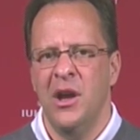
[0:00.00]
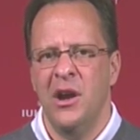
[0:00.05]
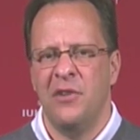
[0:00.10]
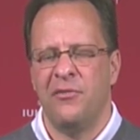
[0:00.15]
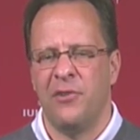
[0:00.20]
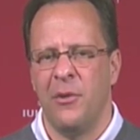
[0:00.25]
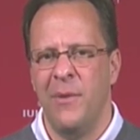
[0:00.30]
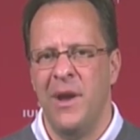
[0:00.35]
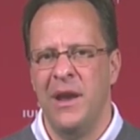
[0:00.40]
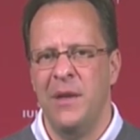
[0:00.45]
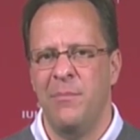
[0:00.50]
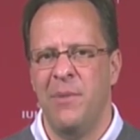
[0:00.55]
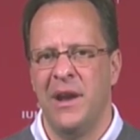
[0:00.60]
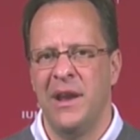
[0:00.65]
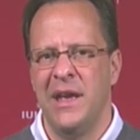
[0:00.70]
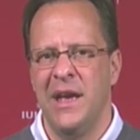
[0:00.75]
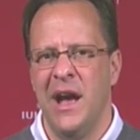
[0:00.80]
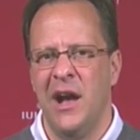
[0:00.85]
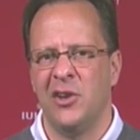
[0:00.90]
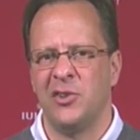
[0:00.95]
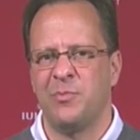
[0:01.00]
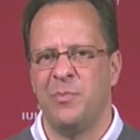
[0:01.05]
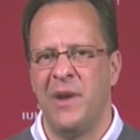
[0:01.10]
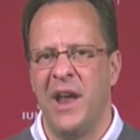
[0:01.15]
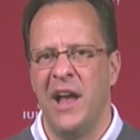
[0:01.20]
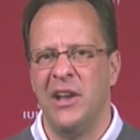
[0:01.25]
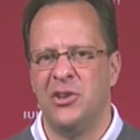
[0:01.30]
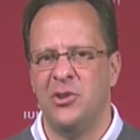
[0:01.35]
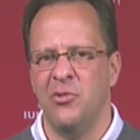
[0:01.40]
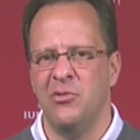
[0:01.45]
from anybody else. But
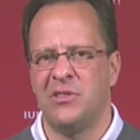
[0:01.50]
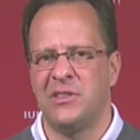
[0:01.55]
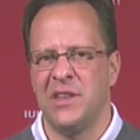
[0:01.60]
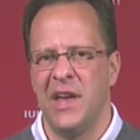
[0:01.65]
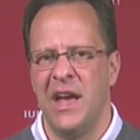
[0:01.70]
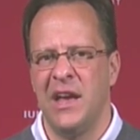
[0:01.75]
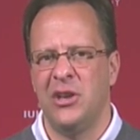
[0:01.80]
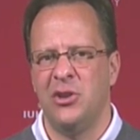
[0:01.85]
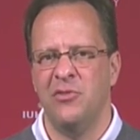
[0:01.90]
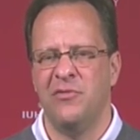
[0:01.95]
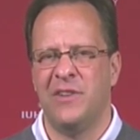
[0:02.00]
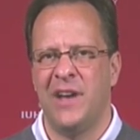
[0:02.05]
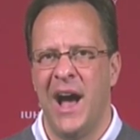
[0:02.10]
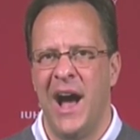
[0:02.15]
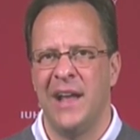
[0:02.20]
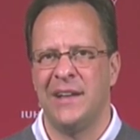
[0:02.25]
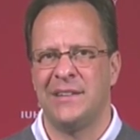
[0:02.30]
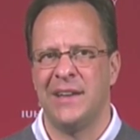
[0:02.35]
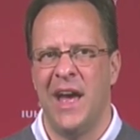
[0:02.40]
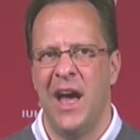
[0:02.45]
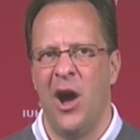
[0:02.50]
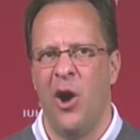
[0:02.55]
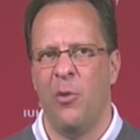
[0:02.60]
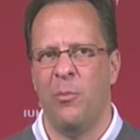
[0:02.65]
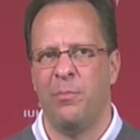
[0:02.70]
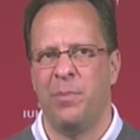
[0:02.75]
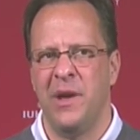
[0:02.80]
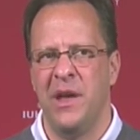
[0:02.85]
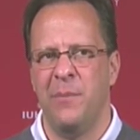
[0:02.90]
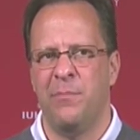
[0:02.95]
I do think you've got to
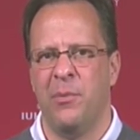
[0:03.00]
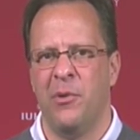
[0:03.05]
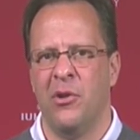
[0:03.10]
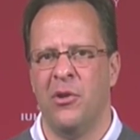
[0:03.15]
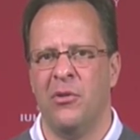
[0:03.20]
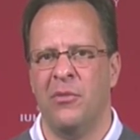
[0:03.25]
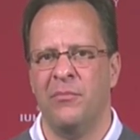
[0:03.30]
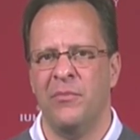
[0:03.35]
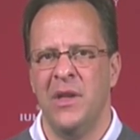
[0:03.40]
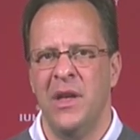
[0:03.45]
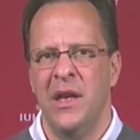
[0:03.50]
help people